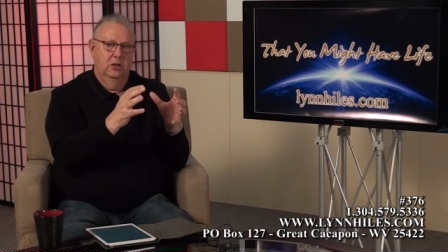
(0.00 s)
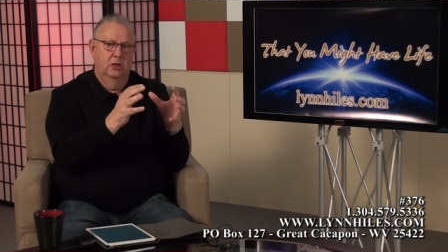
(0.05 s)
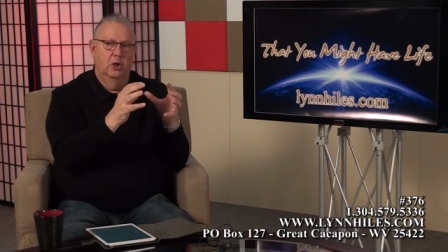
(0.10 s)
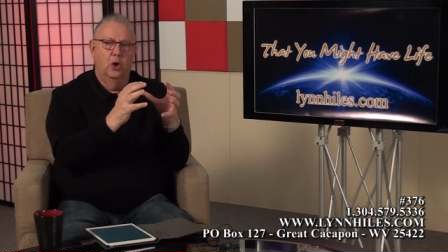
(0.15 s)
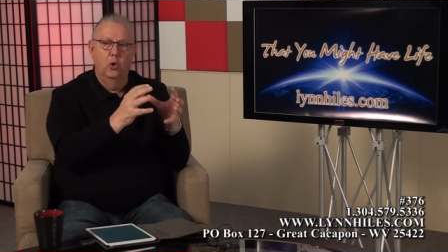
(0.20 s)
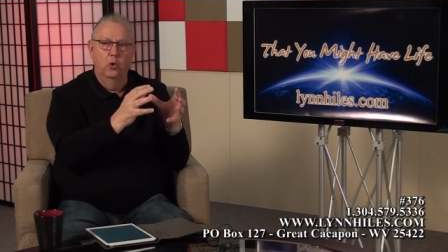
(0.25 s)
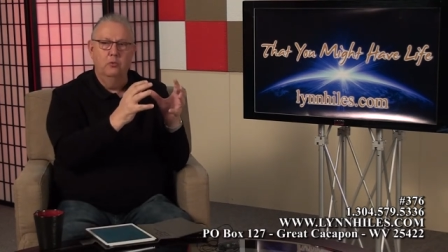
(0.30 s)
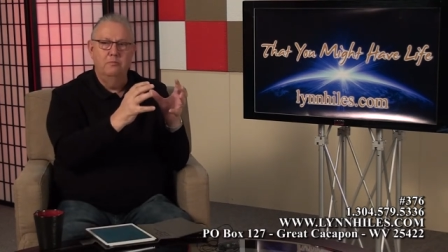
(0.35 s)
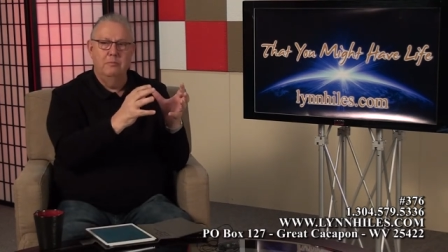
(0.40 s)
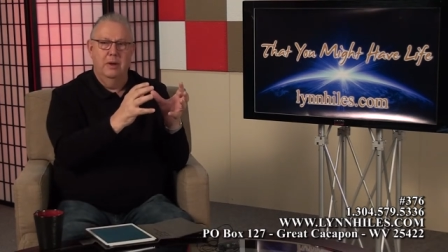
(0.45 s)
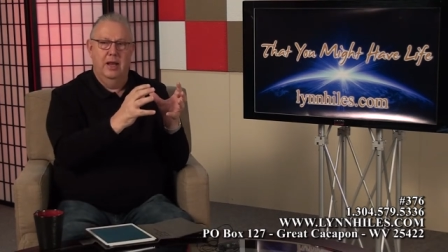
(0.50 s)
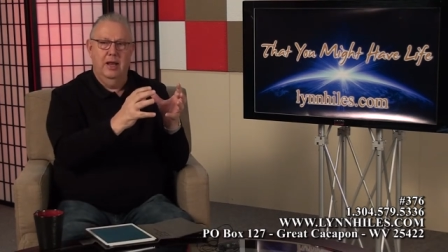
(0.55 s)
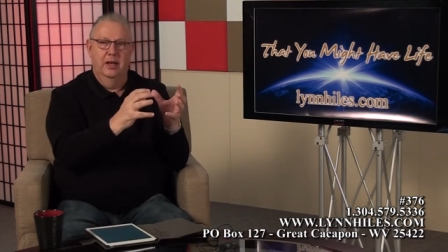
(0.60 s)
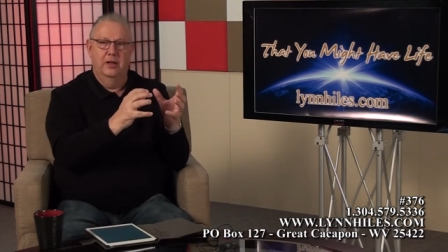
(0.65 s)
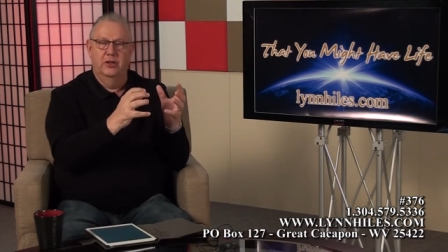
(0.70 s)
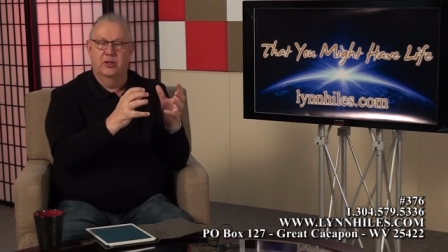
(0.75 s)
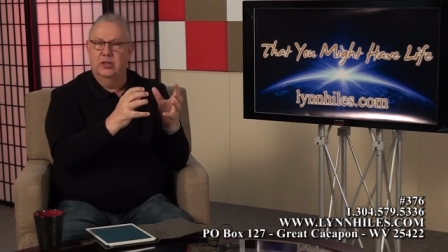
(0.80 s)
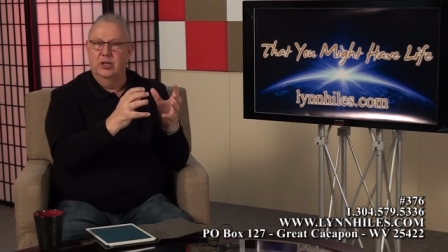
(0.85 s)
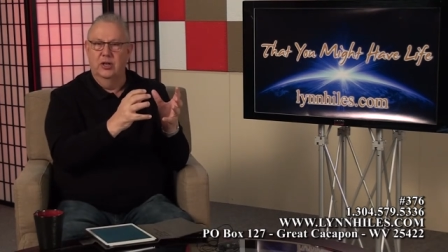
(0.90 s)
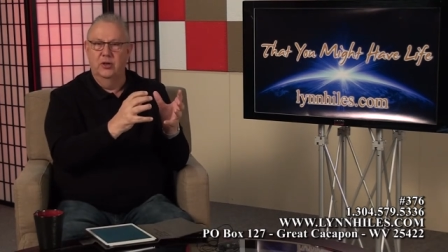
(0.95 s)
old
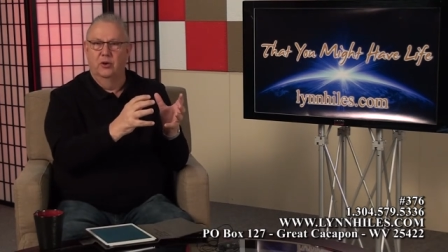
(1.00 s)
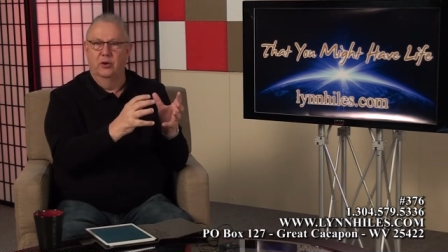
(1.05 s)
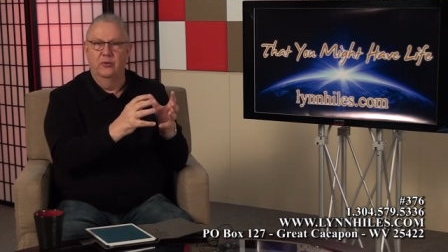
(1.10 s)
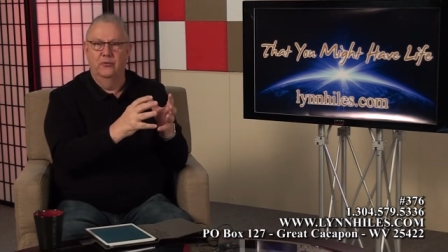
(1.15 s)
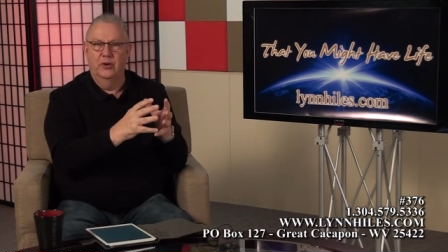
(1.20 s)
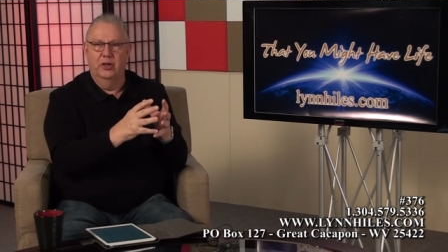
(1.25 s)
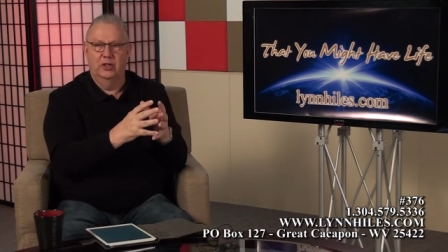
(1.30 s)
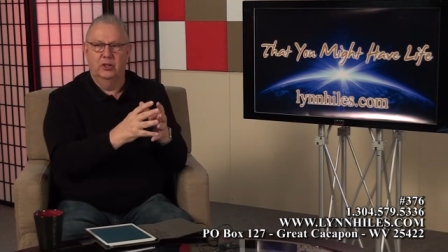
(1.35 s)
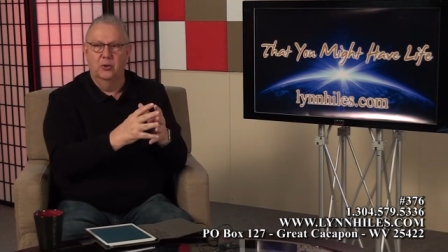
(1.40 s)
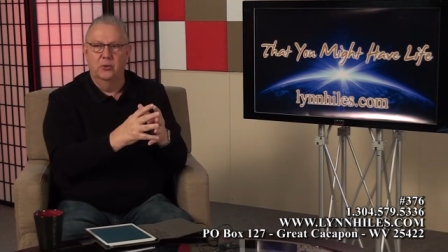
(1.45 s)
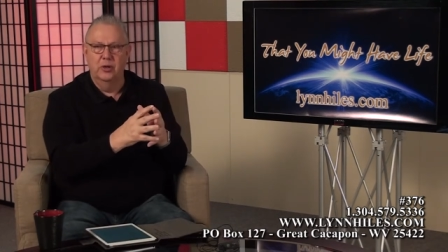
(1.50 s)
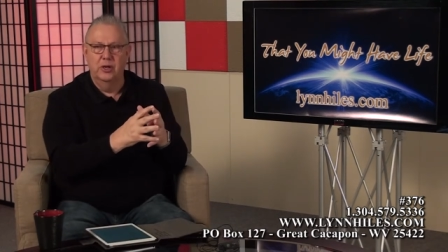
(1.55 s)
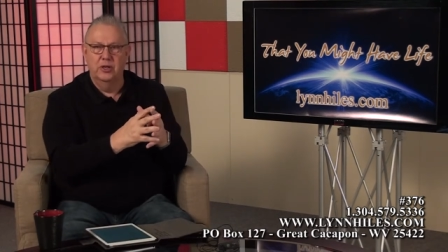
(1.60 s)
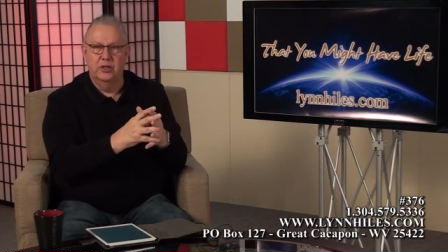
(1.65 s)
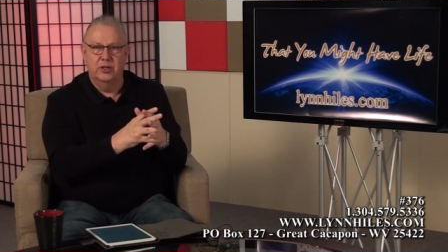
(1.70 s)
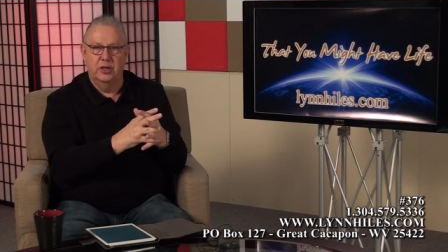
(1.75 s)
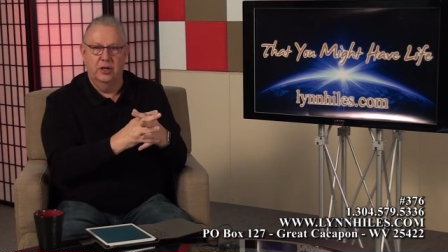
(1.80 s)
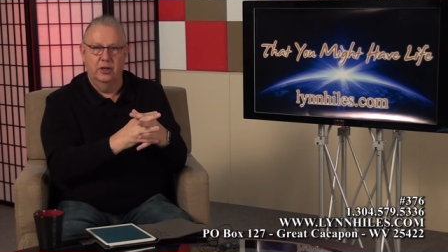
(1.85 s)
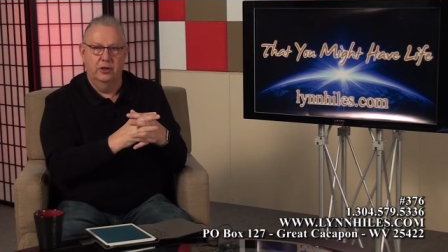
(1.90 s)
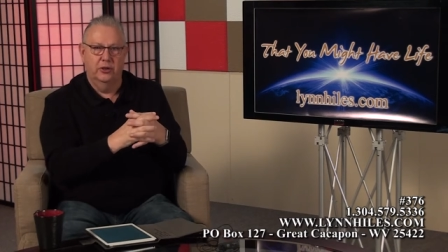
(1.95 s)
man sitting on a Victorian
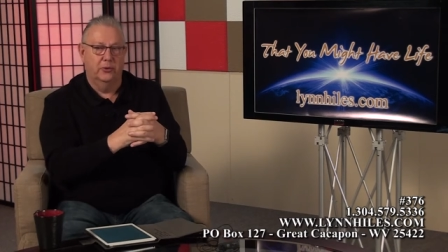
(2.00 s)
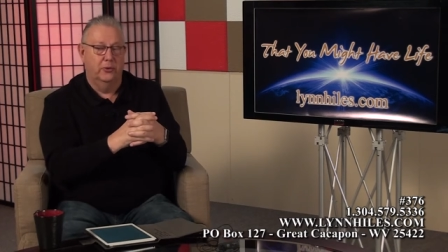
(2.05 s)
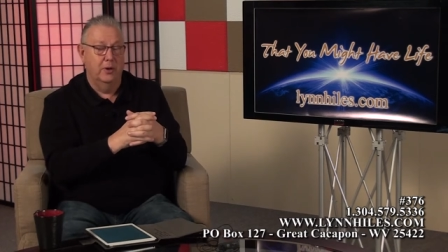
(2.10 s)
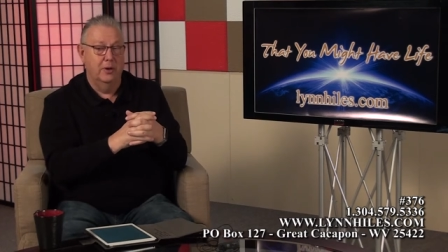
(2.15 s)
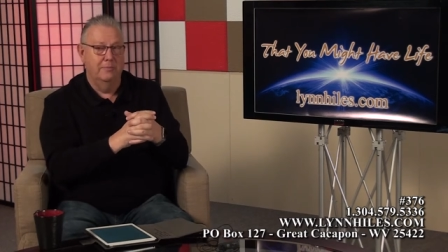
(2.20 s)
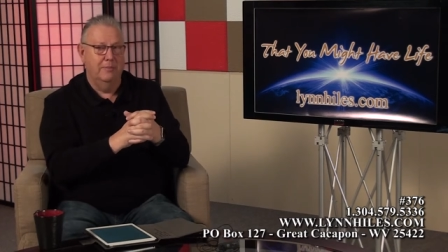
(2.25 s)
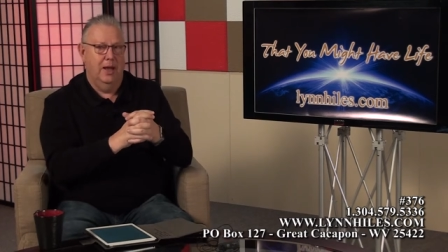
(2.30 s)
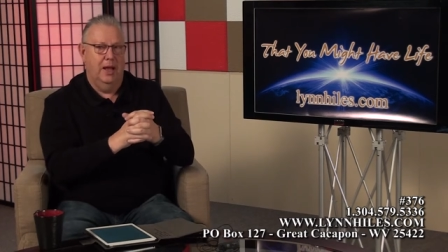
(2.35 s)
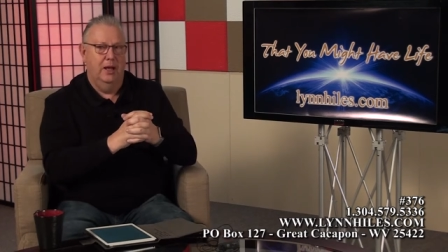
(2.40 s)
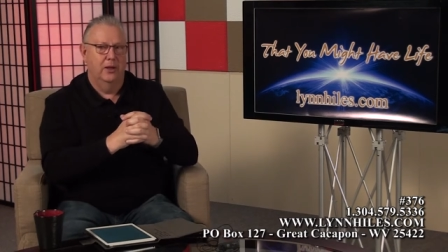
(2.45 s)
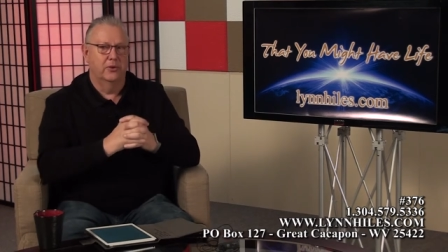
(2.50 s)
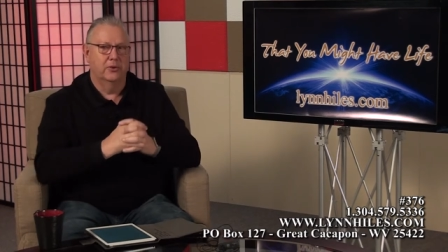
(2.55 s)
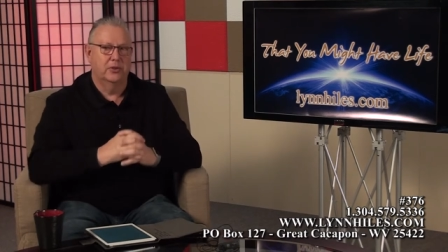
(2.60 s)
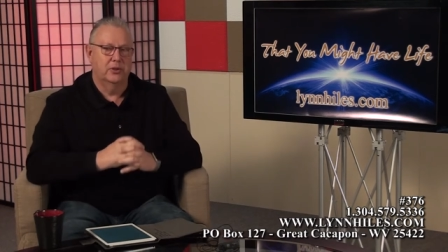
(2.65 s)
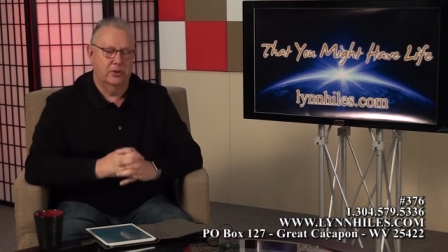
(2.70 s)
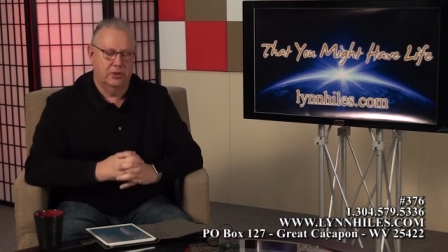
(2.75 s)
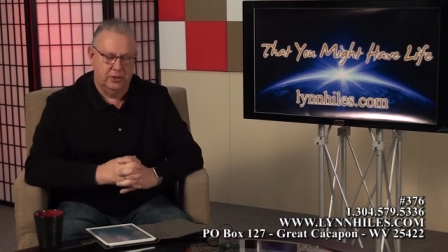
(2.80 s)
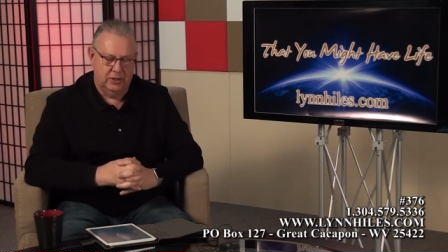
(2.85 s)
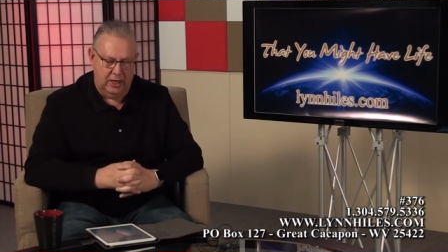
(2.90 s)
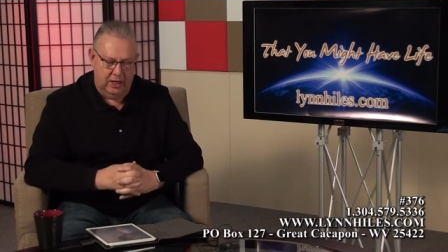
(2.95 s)
chair three
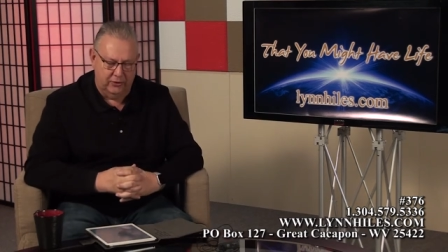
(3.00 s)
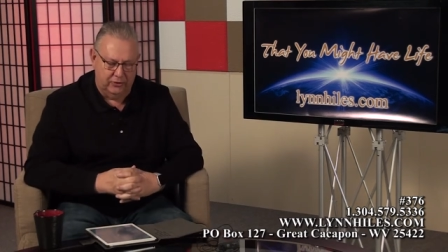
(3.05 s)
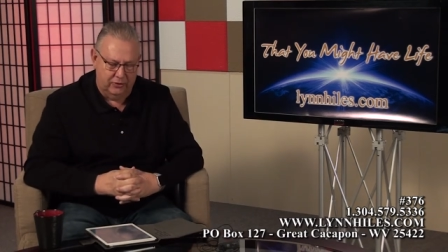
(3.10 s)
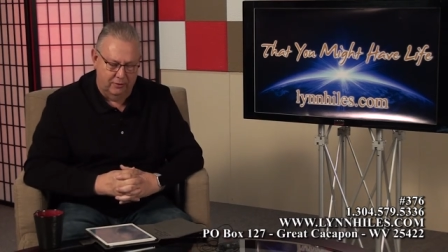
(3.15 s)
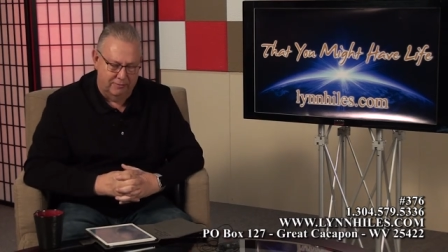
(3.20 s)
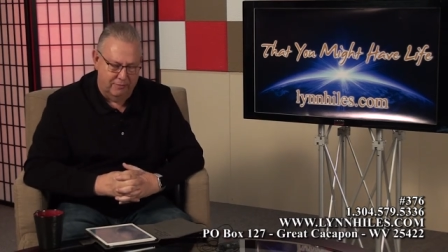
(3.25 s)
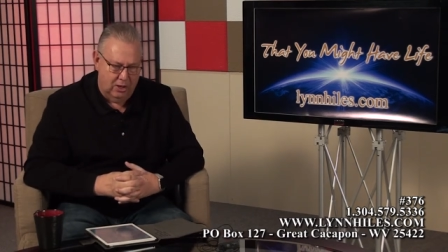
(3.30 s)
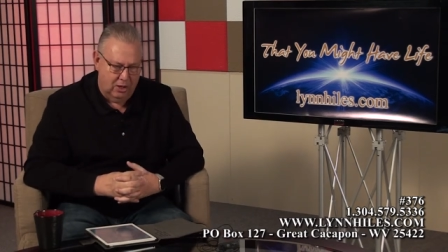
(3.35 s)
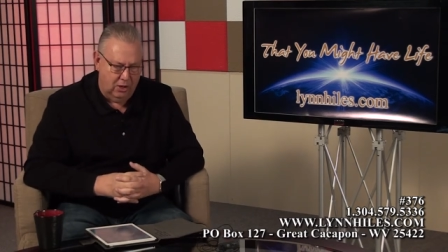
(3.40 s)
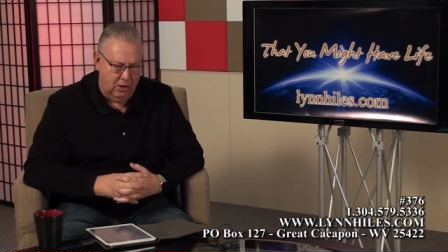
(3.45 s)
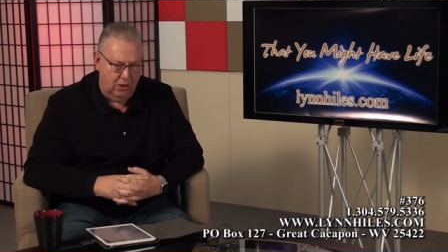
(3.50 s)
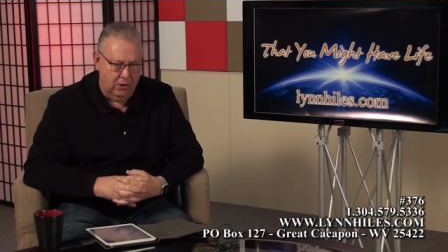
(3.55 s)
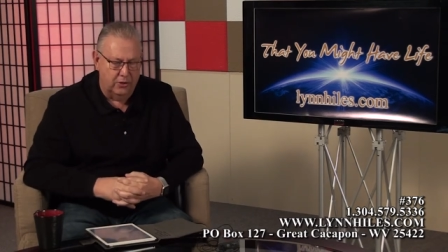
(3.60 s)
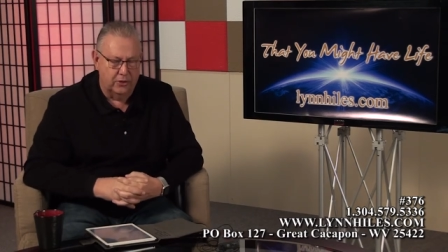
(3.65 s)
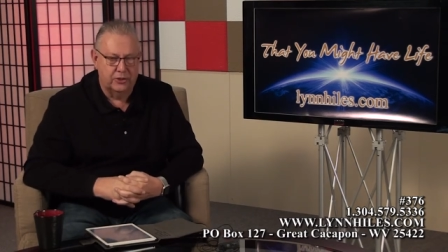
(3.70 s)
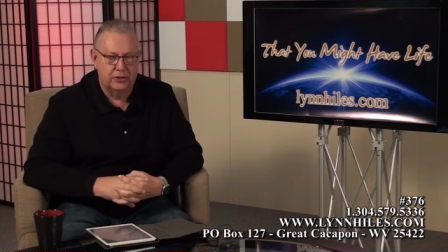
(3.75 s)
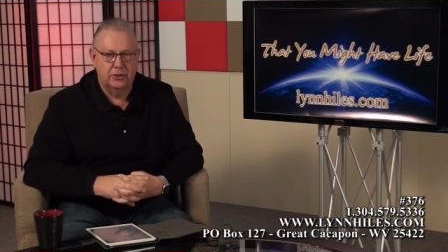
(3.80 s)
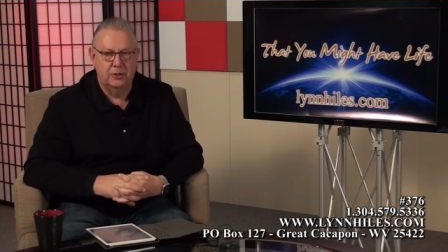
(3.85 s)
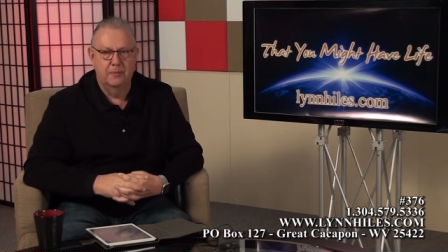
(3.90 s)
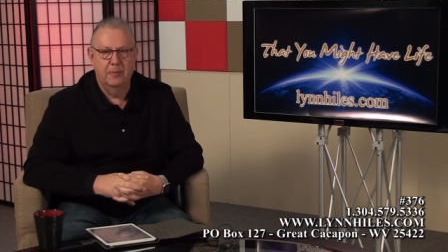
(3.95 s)
miles south of
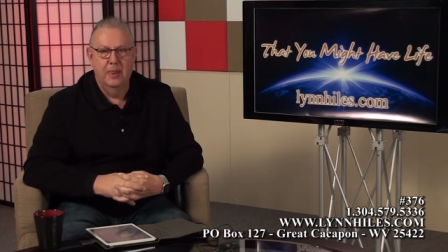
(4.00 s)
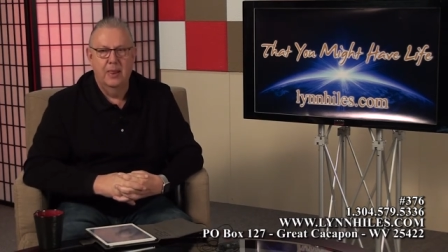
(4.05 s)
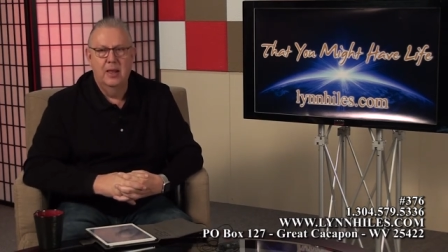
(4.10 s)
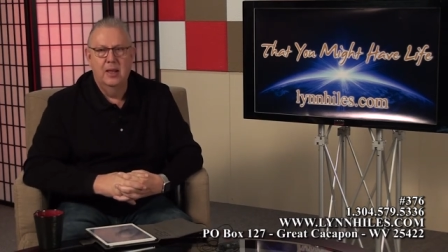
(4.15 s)
Mars.